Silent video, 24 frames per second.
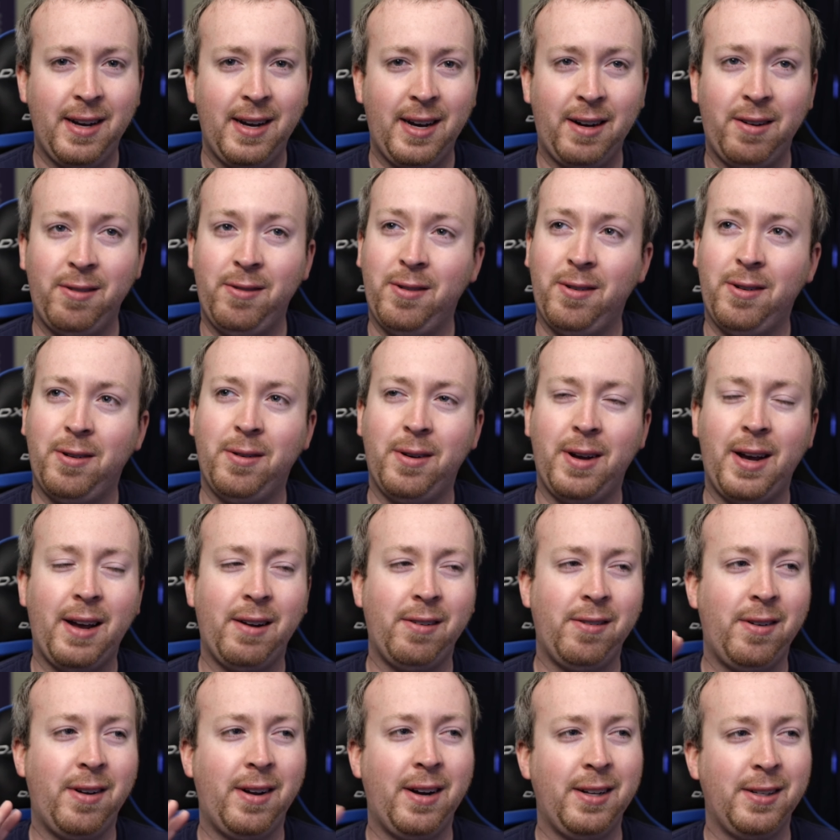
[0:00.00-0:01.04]
I don't know
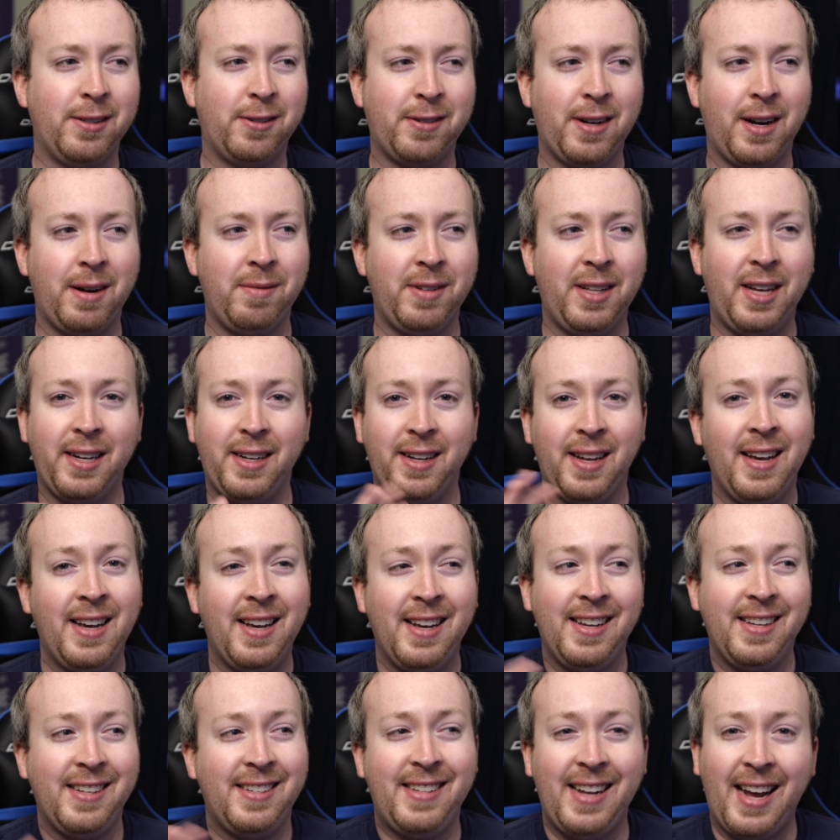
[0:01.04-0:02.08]
how to describe it, like
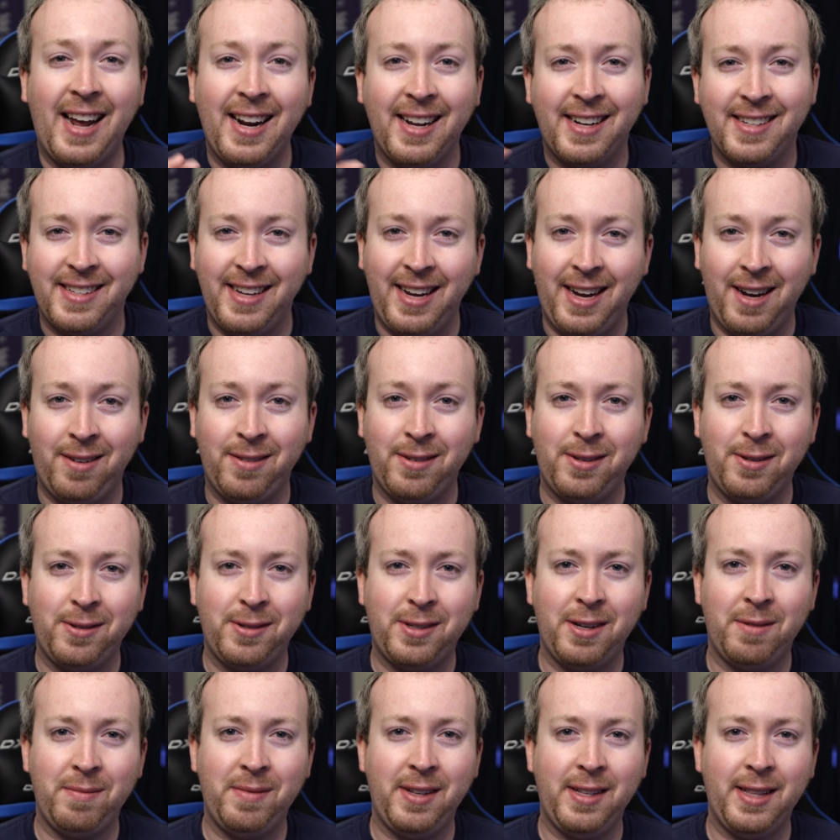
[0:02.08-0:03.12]
static sounds or
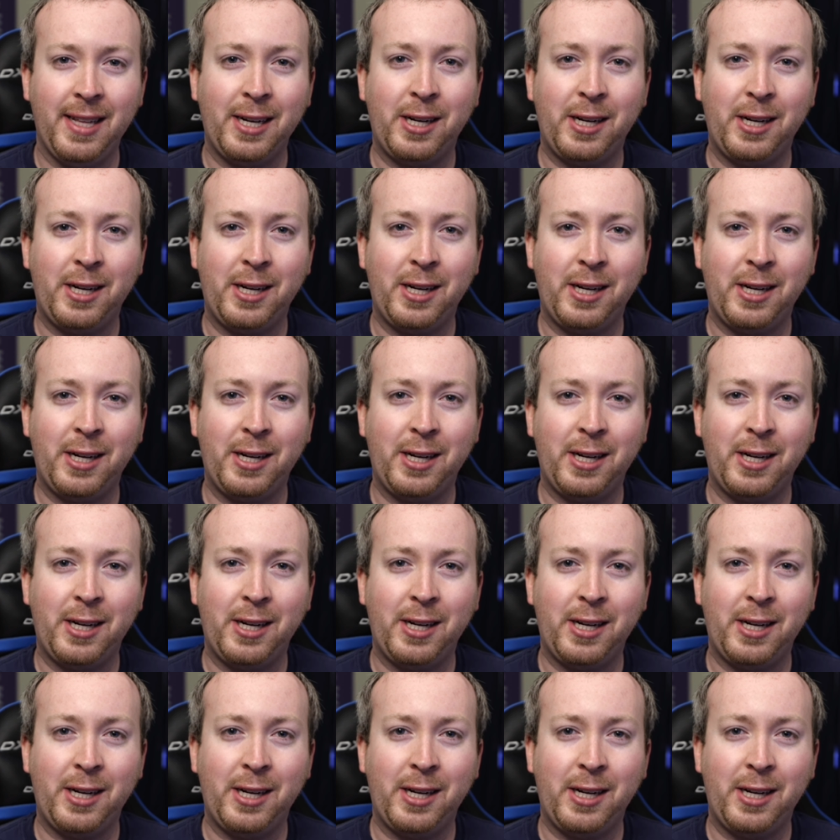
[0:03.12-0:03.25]
something.